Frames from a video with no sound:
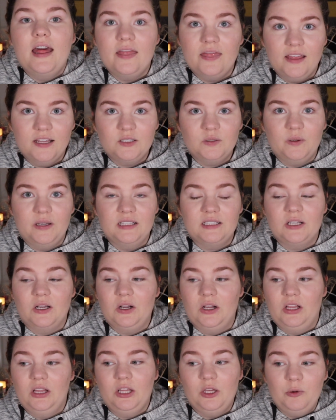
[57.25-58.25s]
That's why it's all
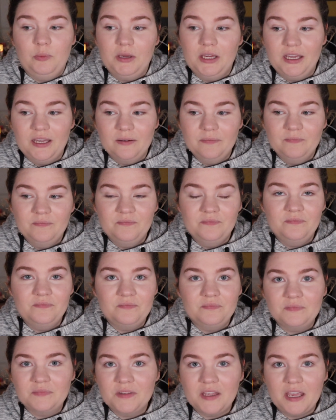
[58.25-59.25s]
gloomy
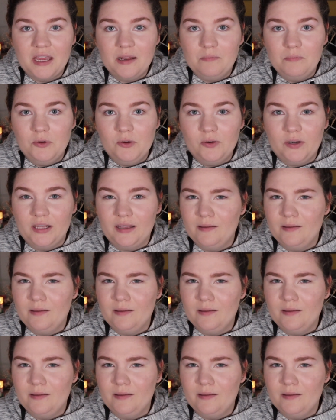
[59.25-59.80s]
and moody.